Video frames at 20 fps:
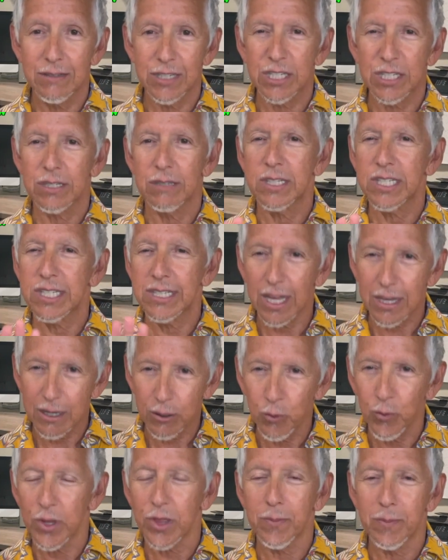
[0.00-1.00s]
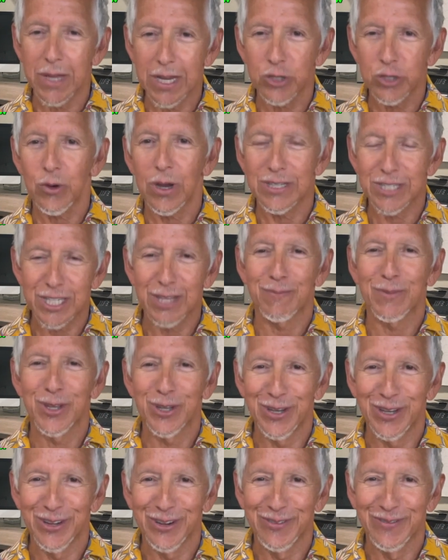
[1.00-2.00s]
Just stick with me and try
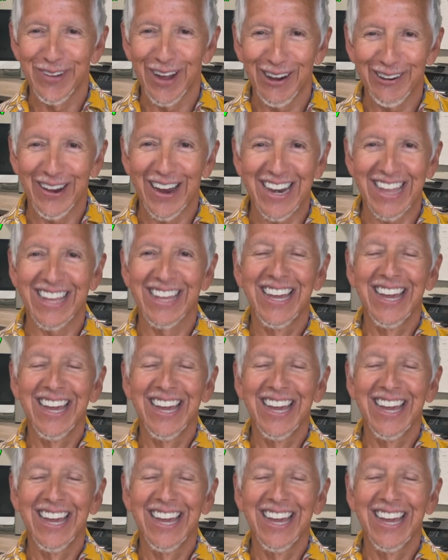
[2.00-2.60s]
something new. All right.